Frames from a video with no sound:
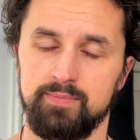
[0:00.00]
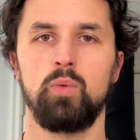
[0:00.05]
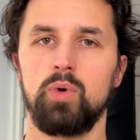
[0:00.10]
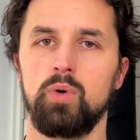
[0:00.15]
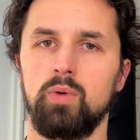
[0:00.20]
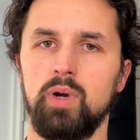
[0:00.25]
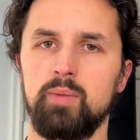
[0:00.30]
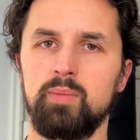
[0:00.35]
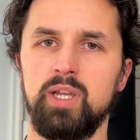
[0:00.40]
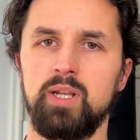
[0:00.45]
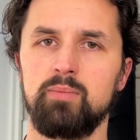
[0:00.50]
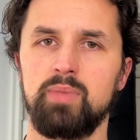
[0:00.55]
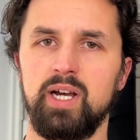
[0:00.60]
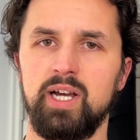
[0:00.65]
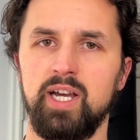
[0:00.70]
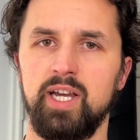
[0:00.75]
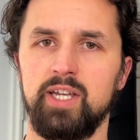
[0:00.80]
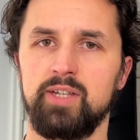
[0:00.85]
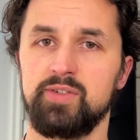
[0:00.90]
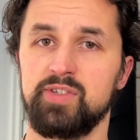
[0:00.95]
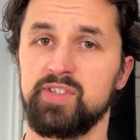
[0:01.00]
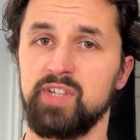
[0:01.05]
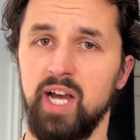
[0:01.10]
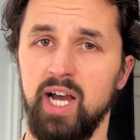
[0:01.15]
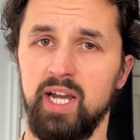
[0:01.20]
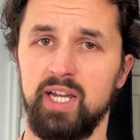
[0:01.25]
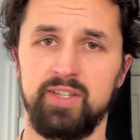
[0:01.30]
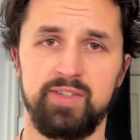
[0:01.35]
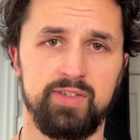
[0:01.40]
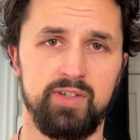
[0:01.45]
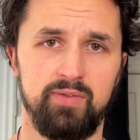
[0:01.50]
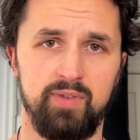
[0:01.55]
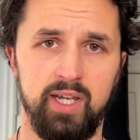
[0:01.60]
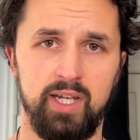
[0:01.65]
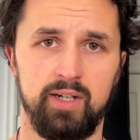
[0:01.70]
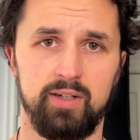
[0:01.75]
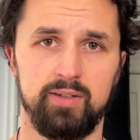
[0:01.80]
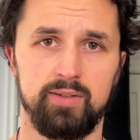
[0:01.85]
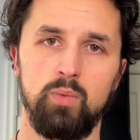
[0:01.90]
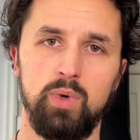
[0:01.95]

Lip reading: What do I mean by signs of anger?